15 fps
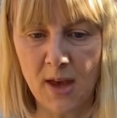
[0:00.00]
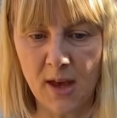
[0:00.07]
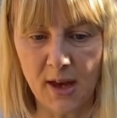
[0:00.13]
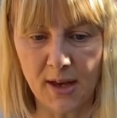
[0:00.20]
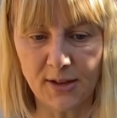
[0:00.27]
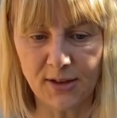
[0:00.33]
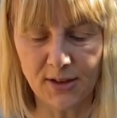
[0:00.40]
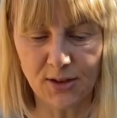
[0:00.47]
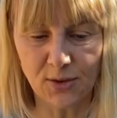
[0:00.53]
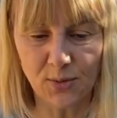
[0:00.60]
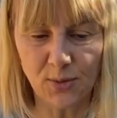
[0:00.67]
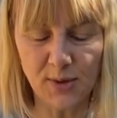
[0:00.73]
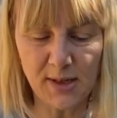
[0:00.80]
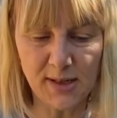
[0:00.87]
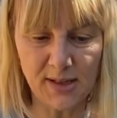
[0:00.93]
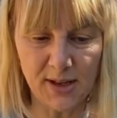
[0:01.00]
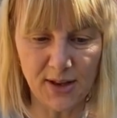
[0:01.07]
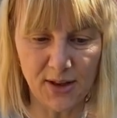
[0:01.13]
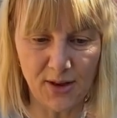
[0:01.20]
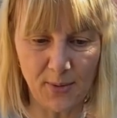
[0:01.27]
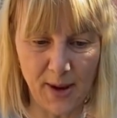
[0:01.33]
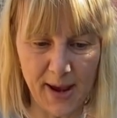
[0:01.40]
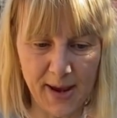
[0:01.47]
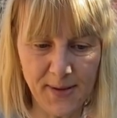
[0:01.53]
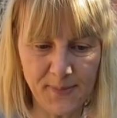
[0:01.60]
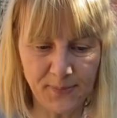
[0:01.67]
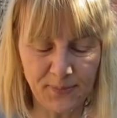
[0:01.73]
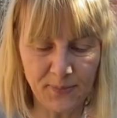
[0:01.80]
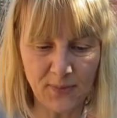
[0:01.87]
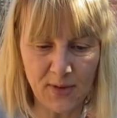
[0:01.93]
and squeeze it the other way,
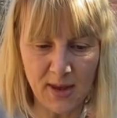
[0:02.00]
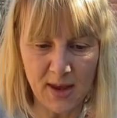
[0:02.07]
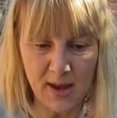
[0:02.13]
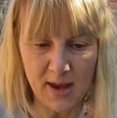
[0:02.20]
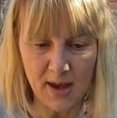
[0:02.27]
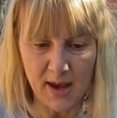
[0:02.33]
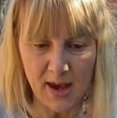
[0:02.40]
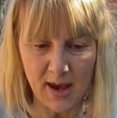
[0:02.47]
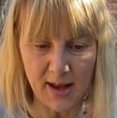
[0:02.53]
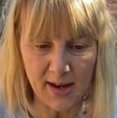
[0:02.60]
and